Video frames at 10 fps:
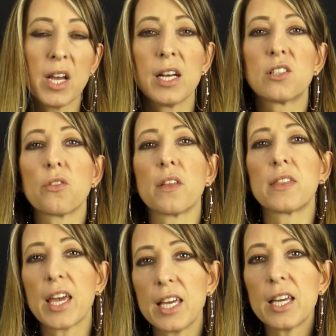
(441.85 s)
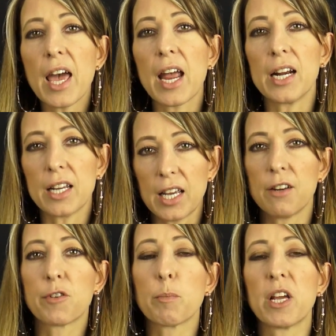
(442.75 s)
is so that they can gain
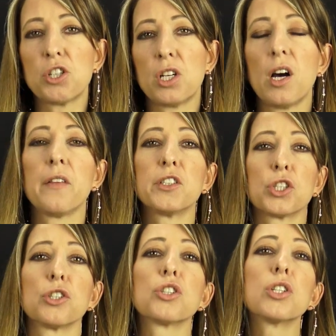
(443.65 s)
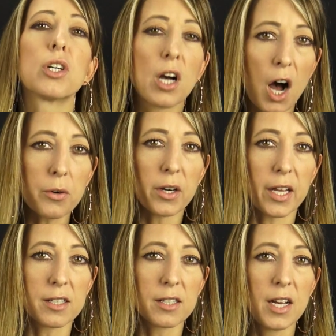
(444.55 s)
information on the church
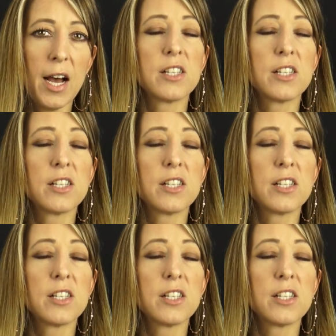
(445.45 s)
congregants,